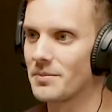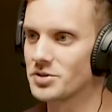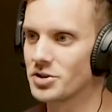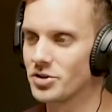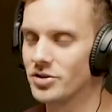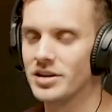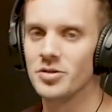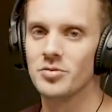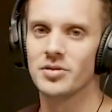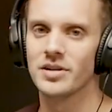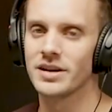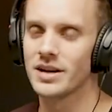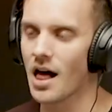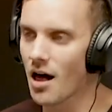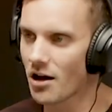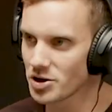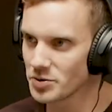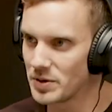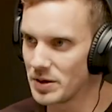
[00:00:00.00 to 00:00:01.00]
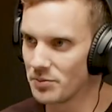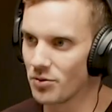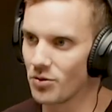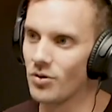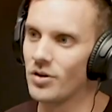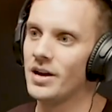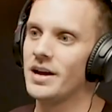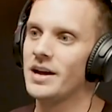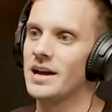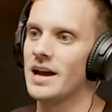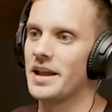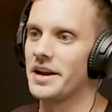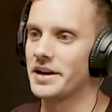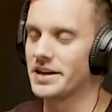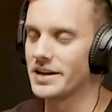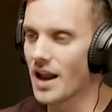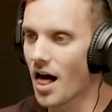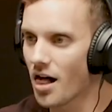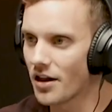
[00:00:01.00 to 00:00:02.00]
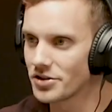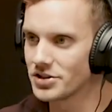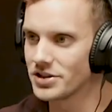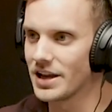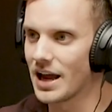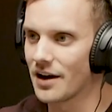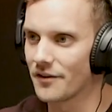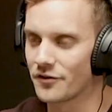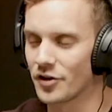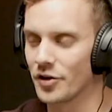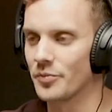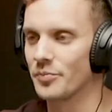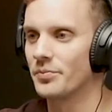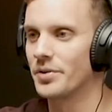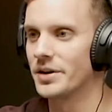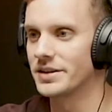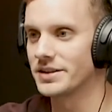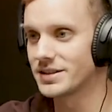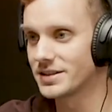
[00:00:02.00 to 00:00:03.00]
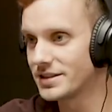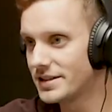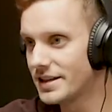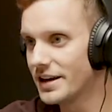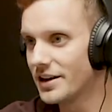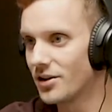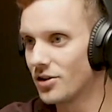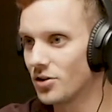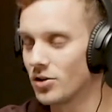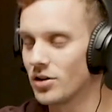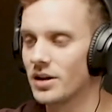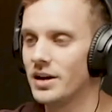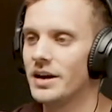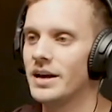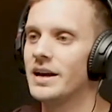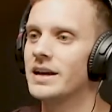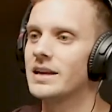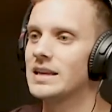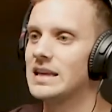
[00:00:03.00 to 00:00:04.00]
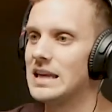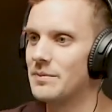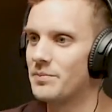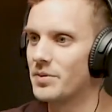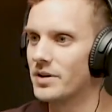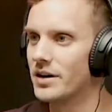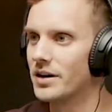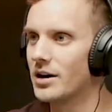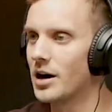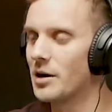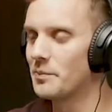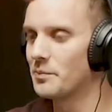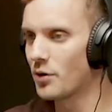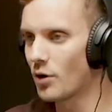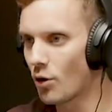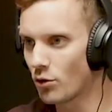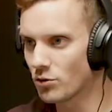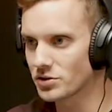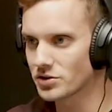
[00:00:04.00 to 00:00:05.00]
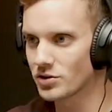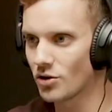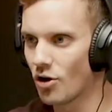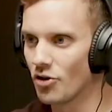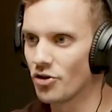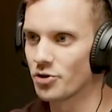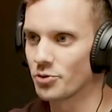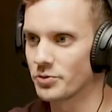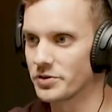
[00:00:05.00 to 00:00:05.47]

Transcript: So you need to acknowledge people and acknowledge the effort, but still keep a pulse on the